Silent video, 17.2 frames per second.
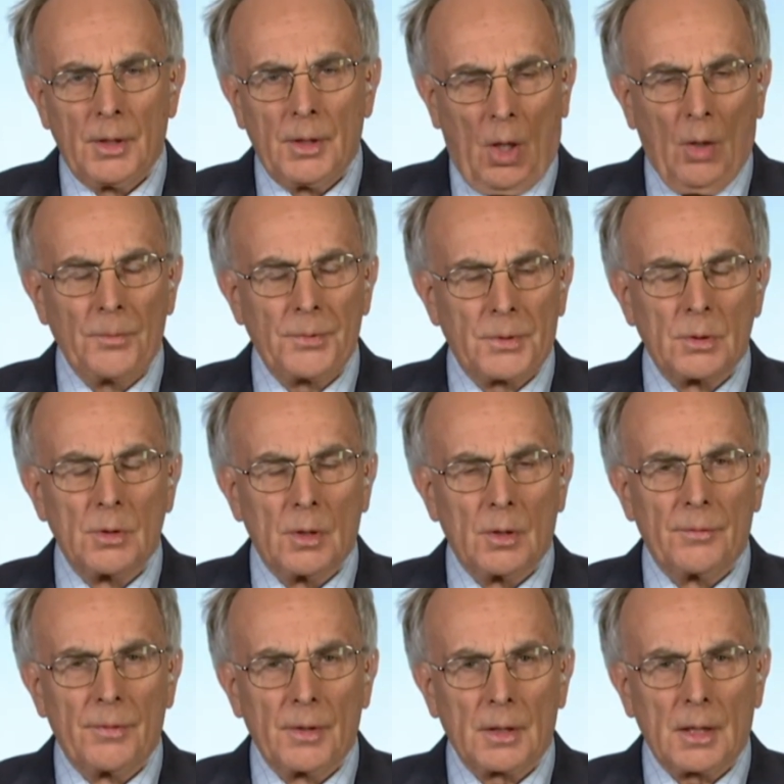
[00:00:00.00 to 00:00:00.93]
the option
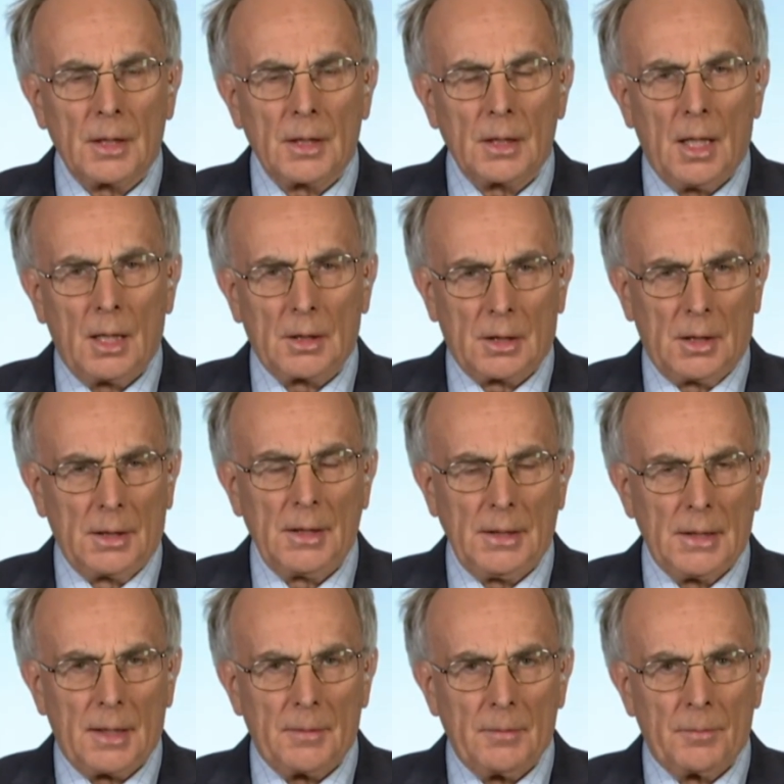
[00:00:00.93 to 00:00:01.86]
of a
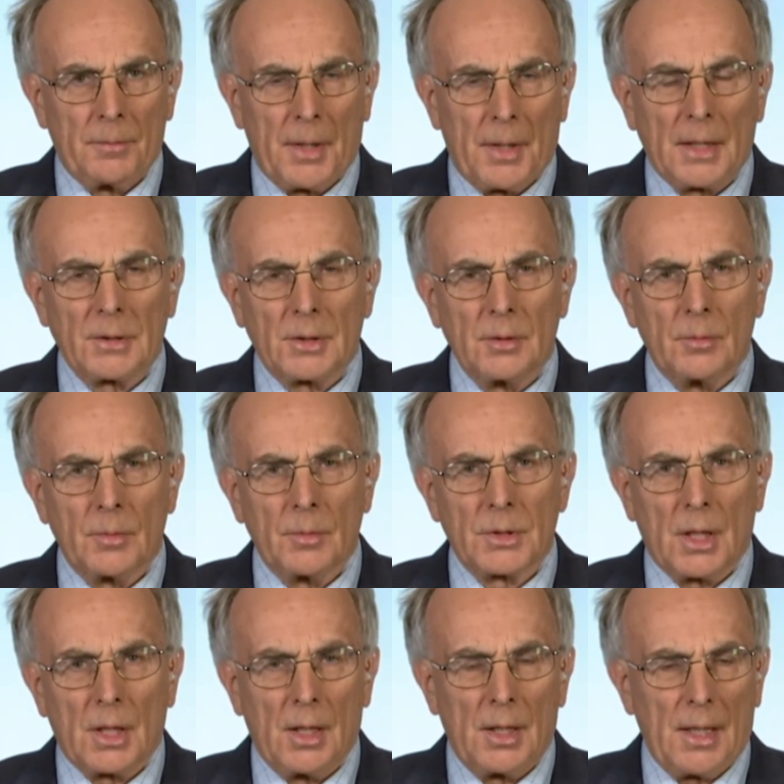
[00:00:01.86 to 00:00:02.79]
clean Brexit,
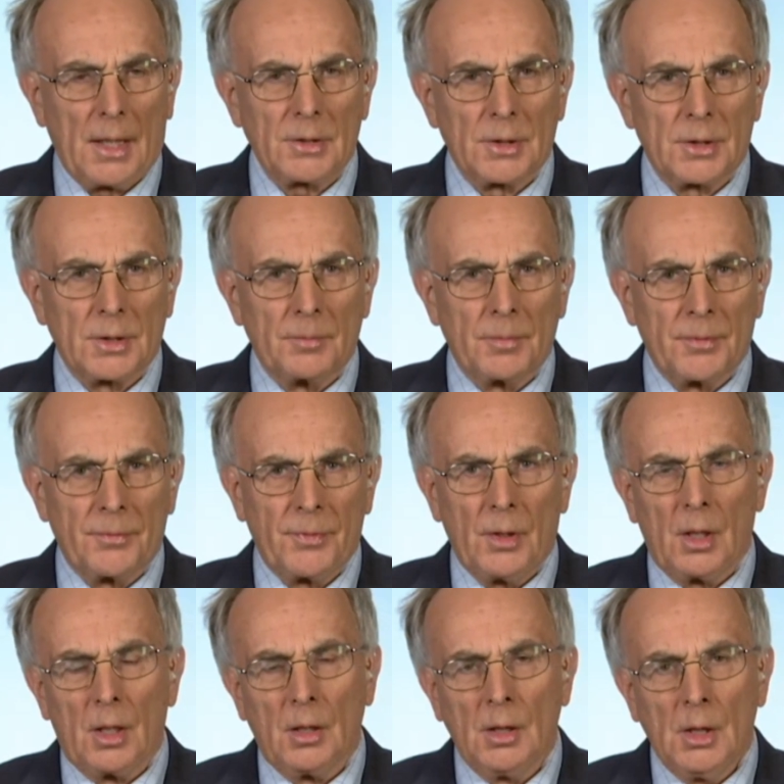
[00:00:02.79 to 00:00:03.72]
which I actually
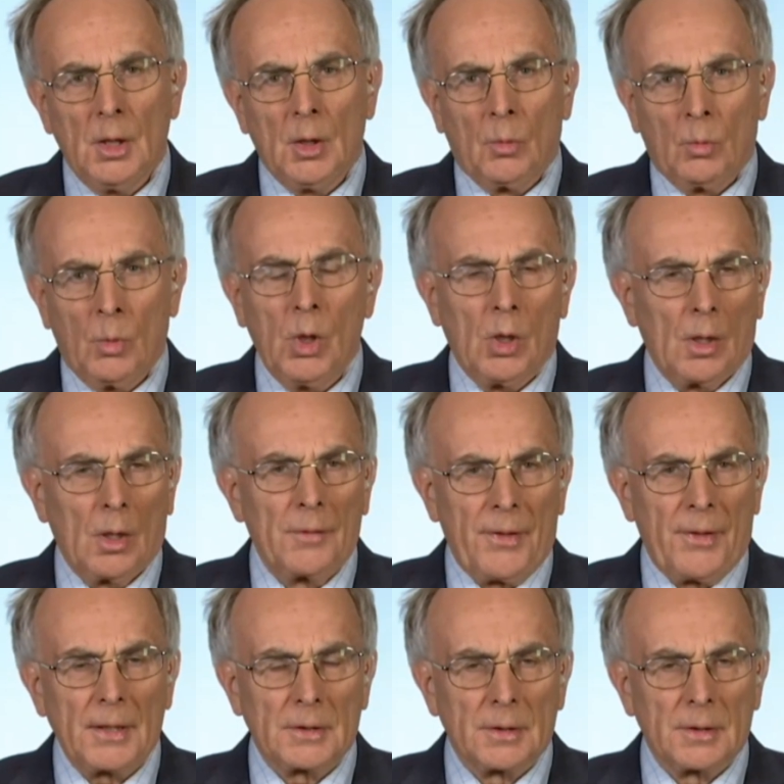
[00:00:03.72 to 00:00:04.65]
prefer, will
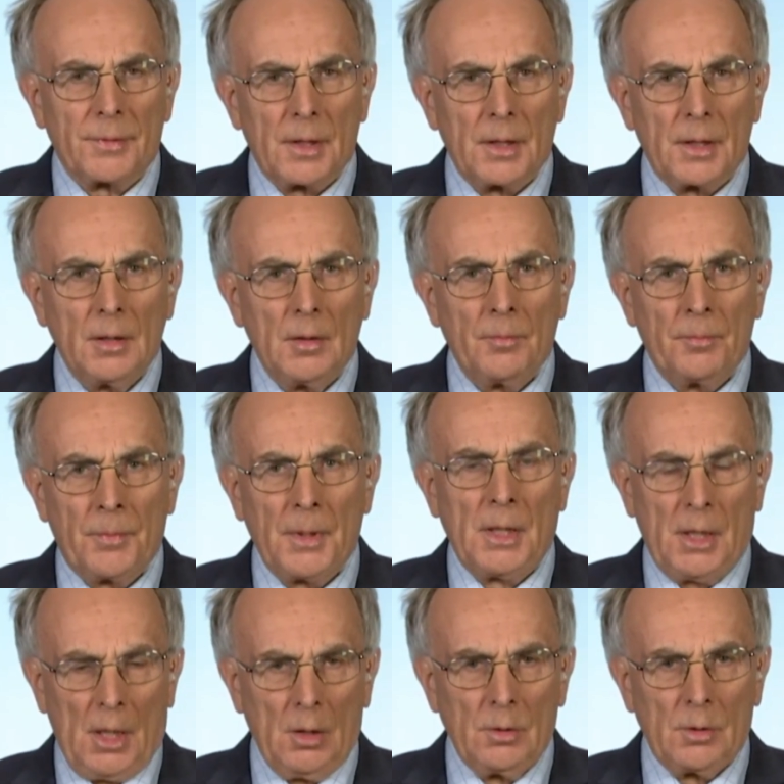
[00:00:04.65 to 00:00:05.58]
effectively
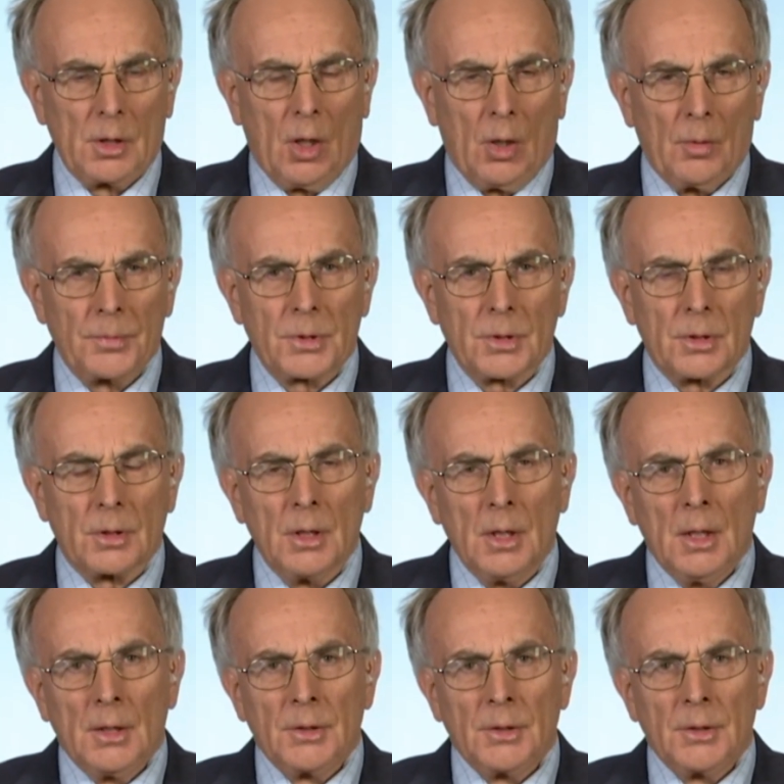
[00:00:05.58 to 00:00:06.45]
be the only option.